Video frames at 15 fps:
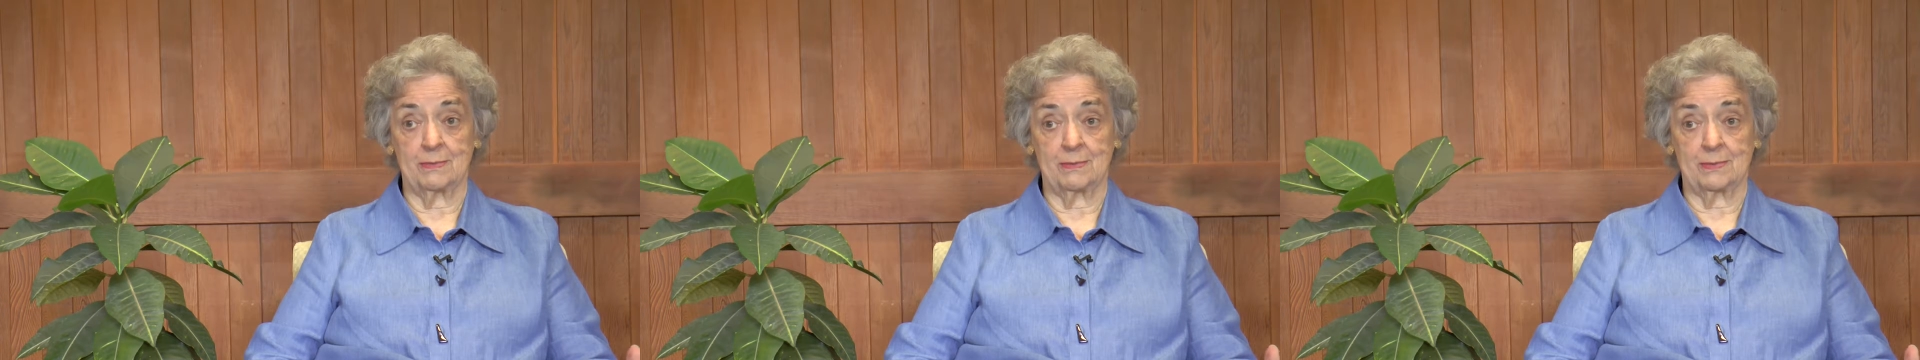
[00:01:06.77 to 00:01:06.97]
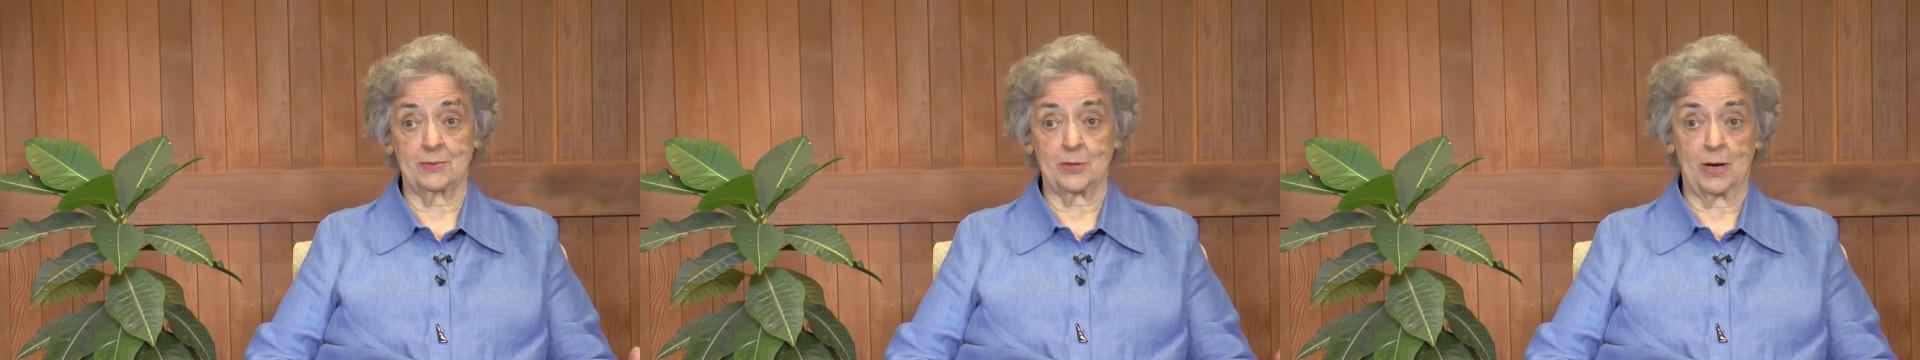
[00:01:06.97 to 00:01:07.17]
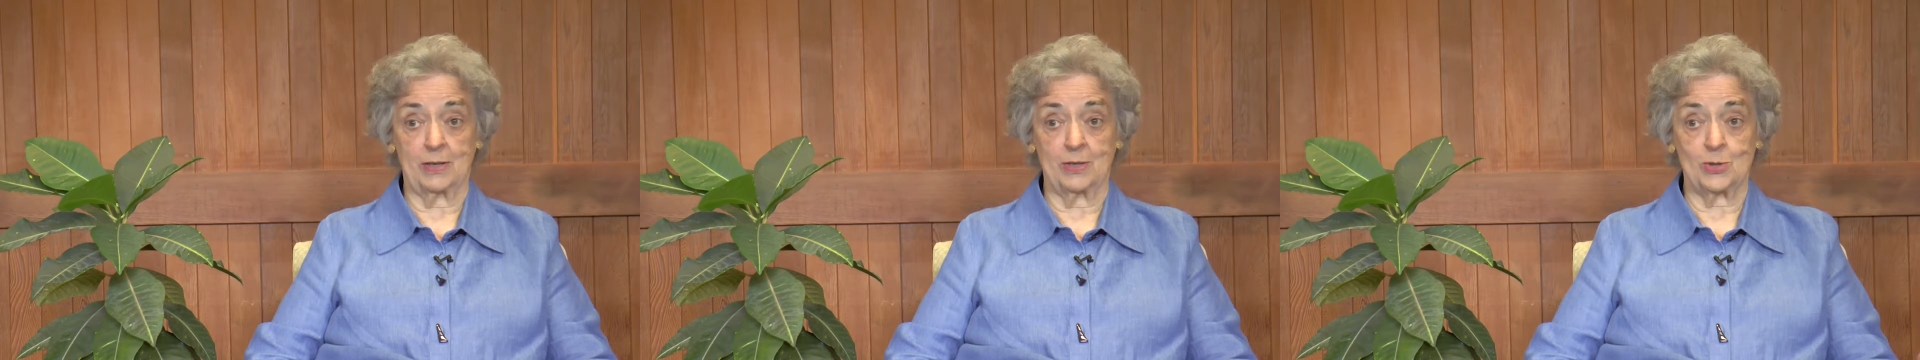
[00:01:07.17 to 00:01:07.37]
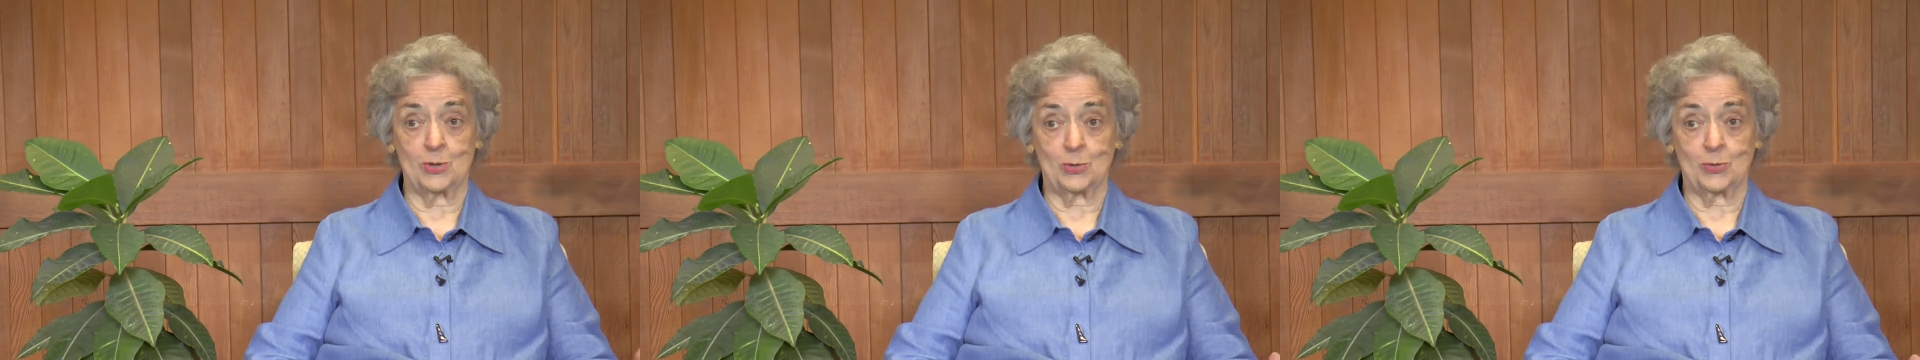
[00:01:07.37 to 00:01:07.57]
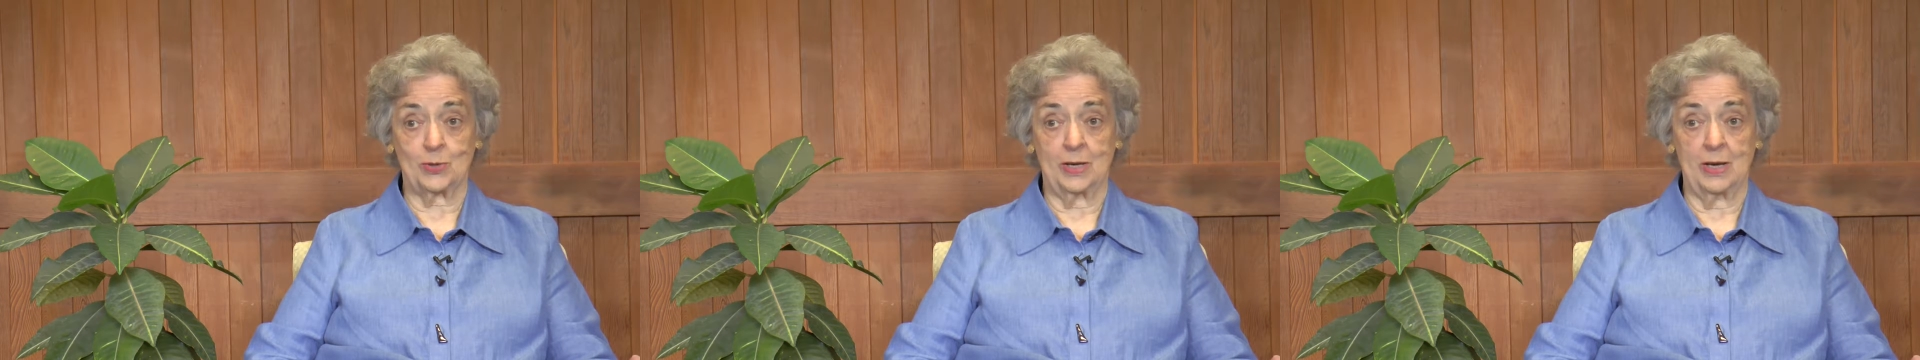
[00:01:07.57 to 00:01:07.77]

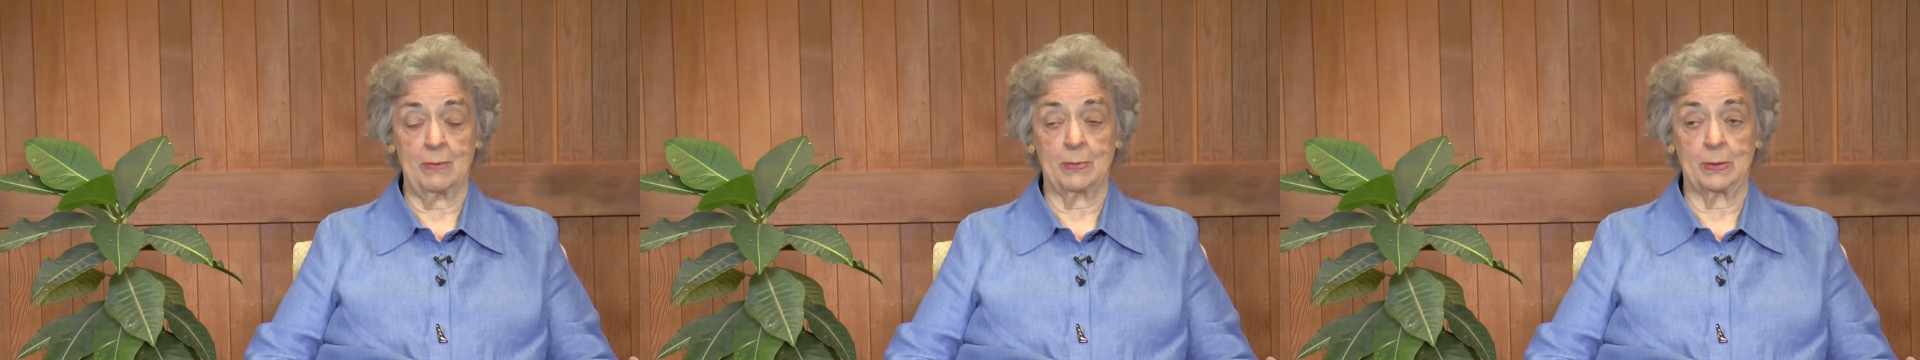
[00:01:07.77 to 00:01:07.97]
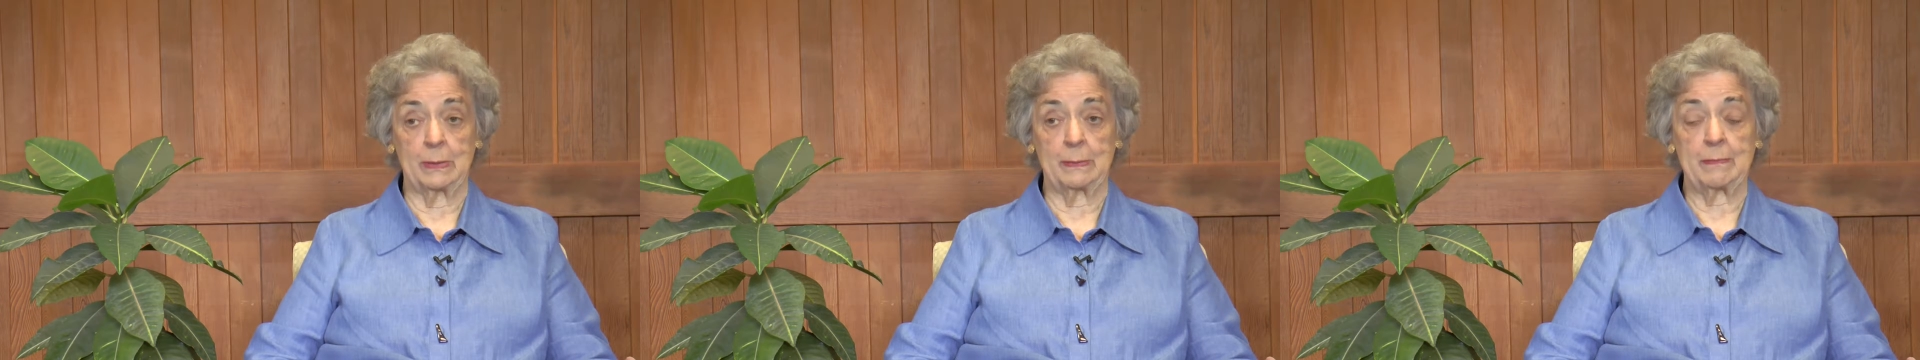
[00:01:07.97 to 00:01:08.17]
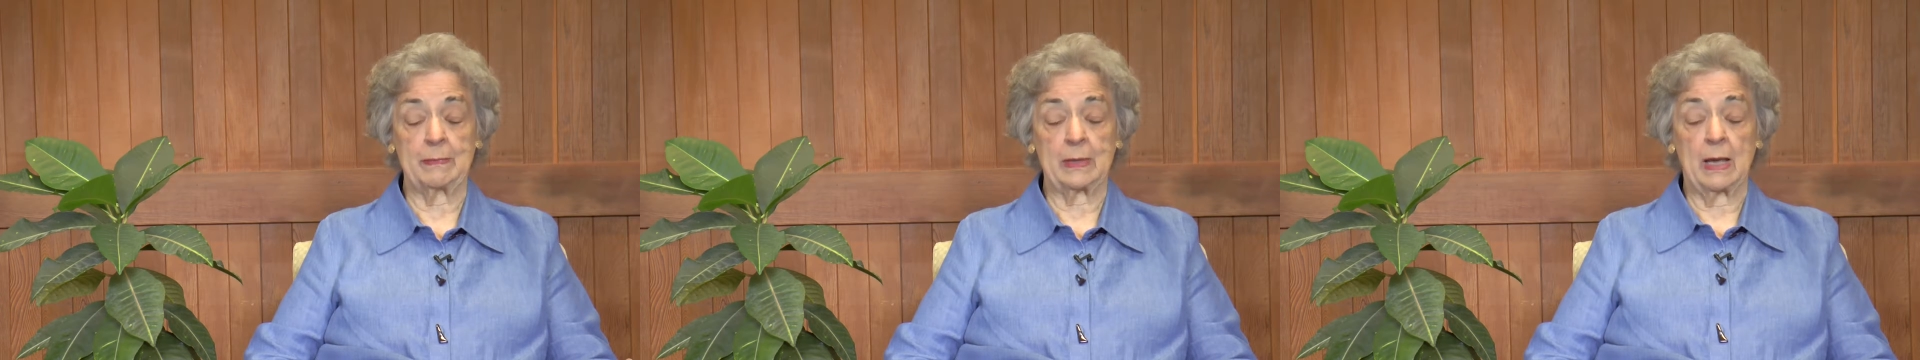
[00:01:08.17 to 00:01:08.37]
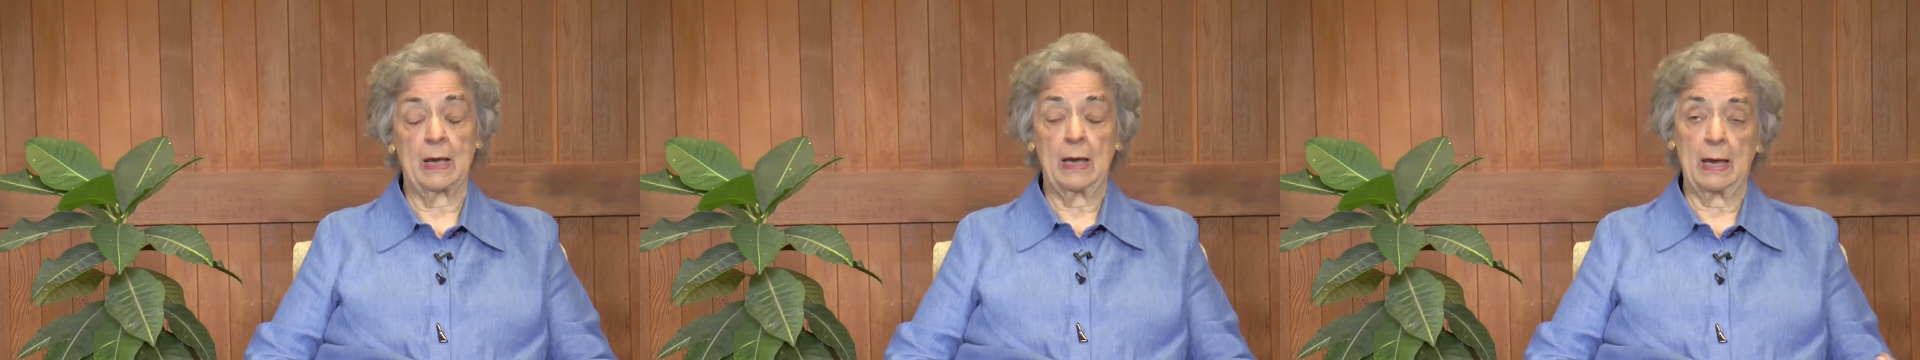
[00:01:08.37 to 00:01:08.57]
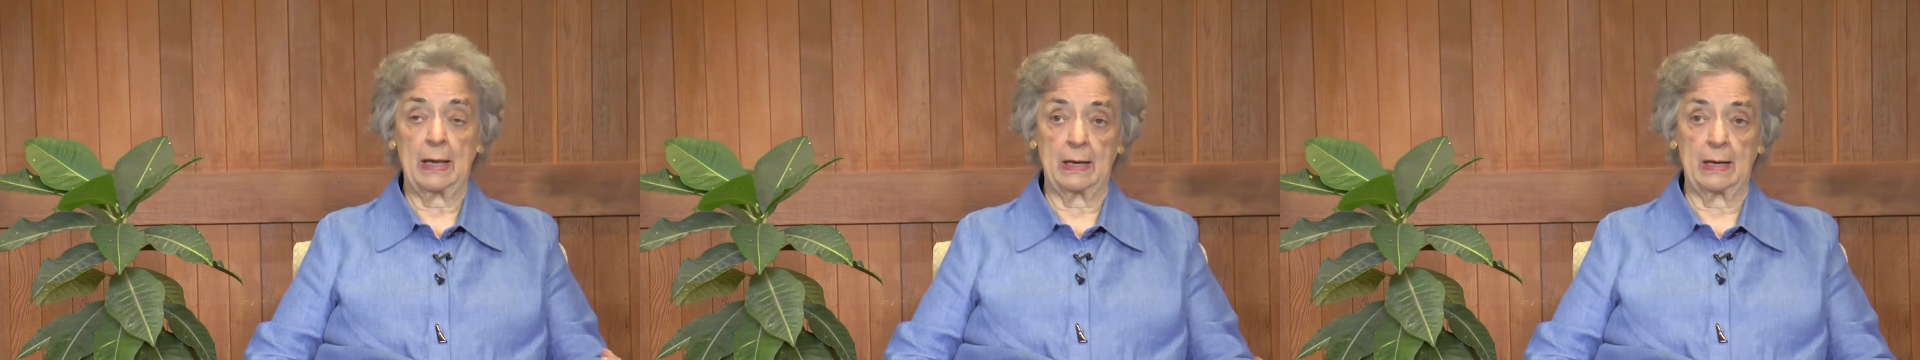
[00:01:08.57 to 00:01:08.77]
Scottish caber, and